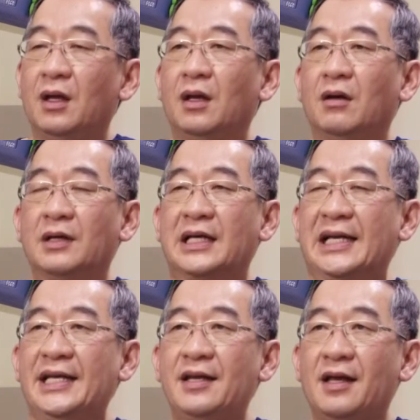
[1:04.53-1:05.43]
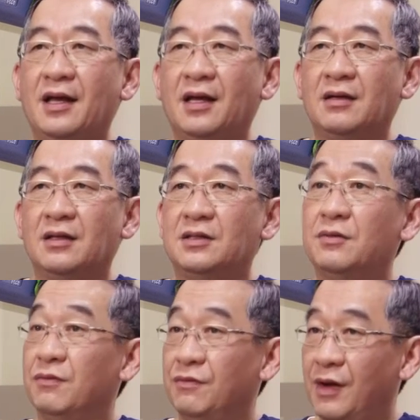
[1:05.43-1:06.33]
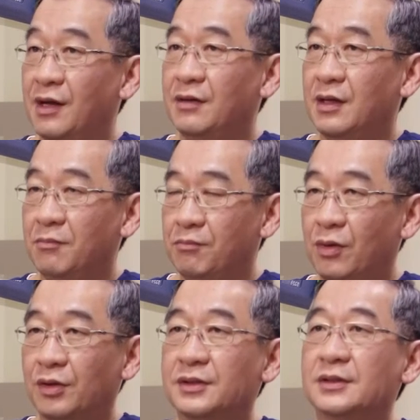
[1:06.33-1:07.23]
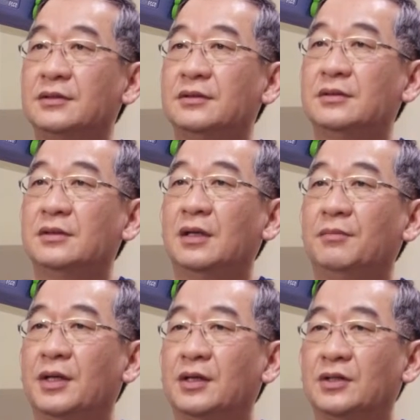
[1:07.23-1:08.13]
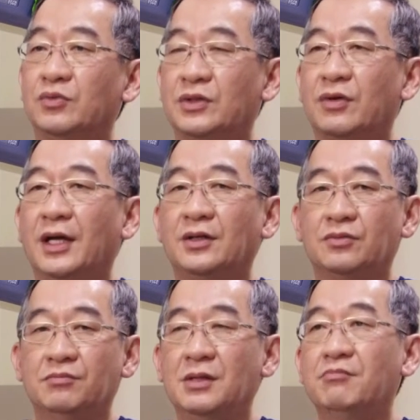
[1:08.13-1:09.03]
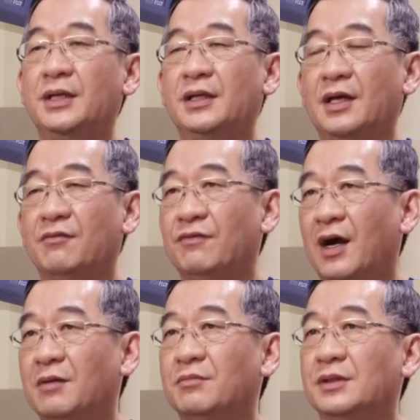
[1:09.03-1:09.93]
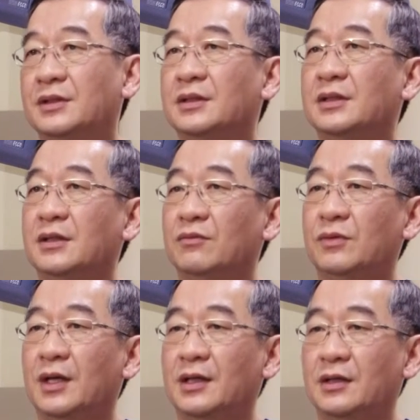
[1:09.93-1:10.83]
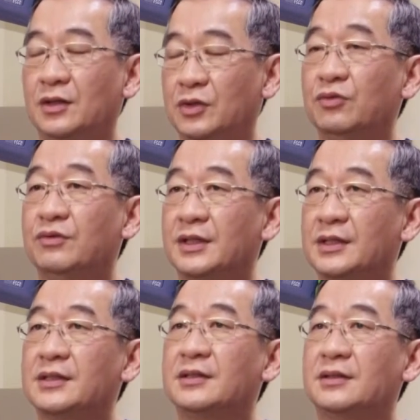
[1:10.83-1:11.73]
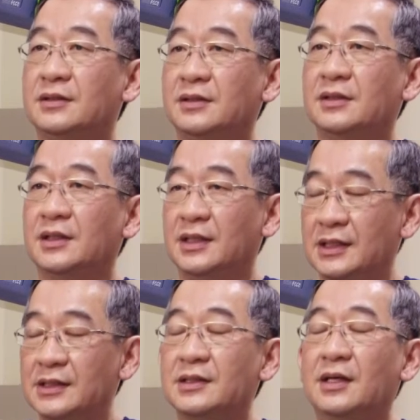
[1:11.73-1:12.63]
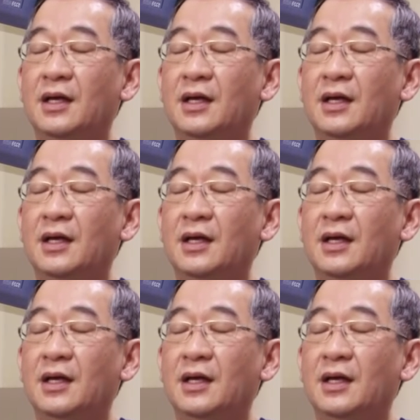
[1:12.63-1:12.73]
Now, clean air is very important because we're trying to mimic the environment that the uterus is.